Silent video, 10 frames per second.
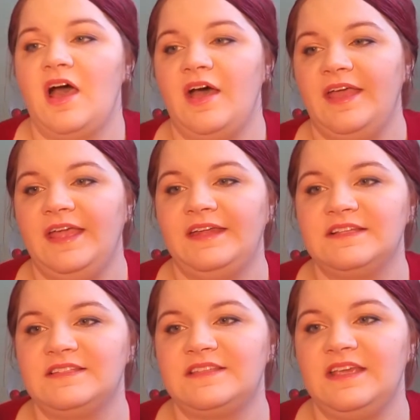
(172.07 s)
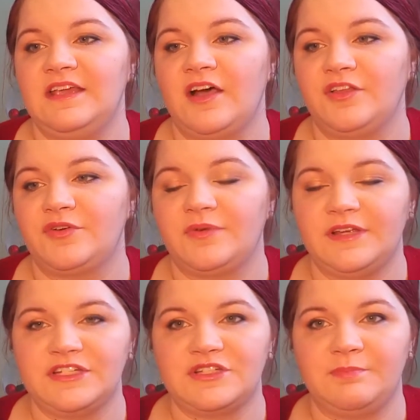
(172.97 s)
It is the Color
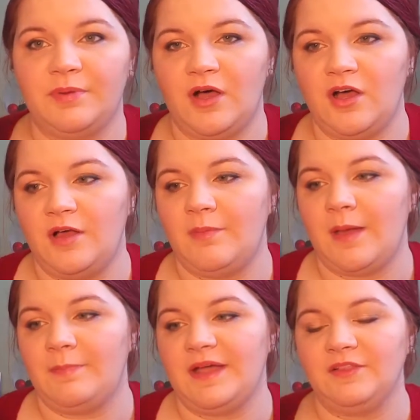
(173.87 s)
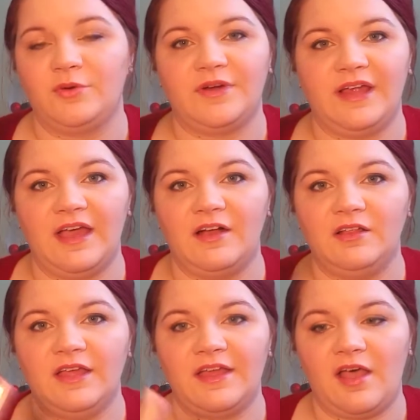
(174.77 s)
Riche Balm by
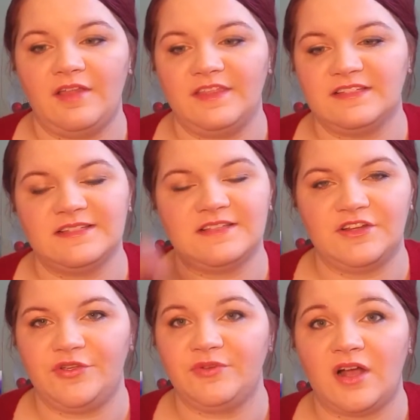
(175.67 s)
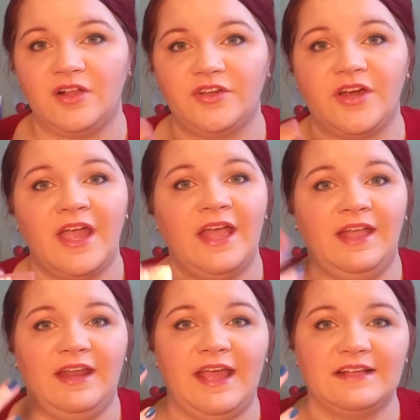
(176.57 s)
L'Oreal. This is a nude color.
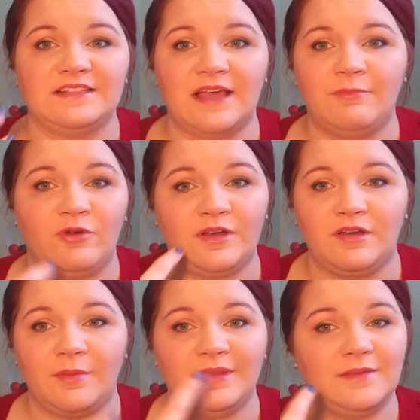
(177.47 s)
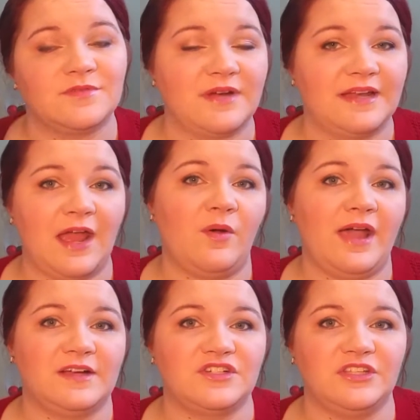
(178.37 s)
It adds, I'm wearing it on my lips right now,
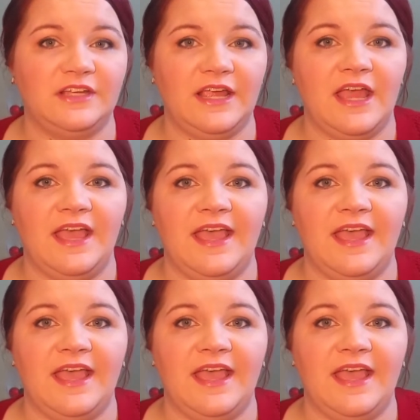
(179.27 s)
actually.